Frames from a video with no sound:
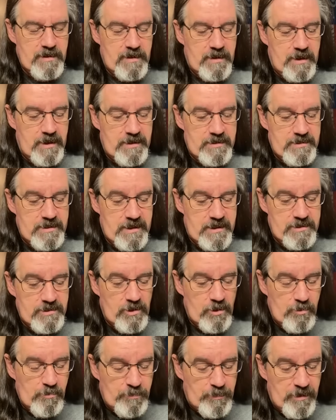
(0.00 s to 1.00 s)
and that
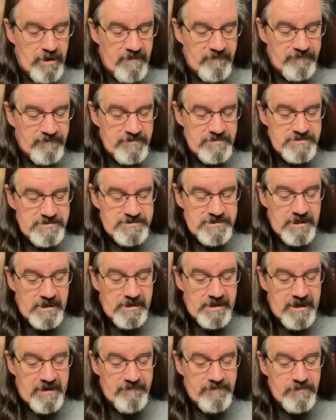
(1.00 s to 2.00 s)
no preference
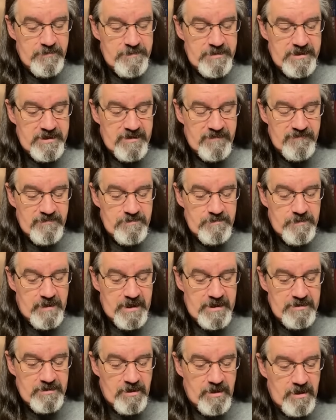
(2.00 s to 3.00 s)
shall ever be given
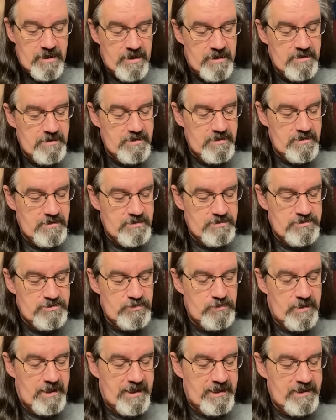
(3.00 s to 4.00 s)
by law
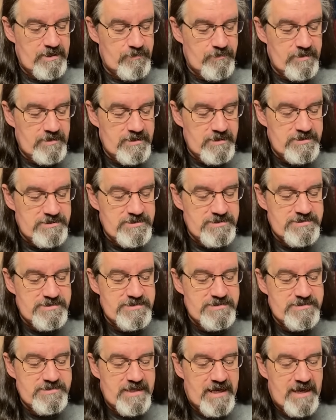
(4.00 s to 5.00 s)
to any religious
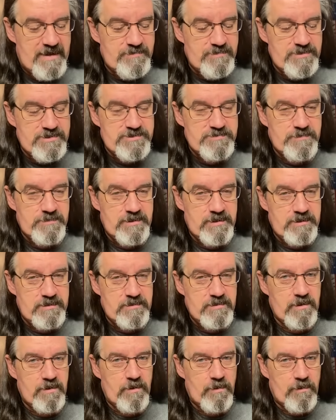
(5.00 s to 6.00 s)
establishment
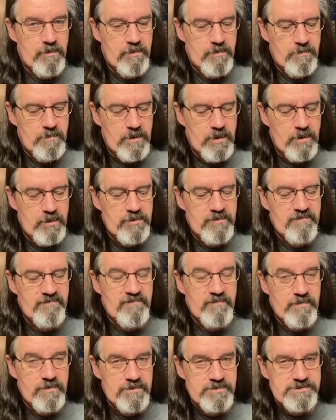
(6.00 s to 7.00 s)
or mode of
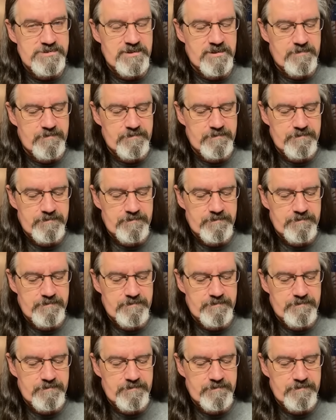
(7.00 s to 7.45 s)
worship.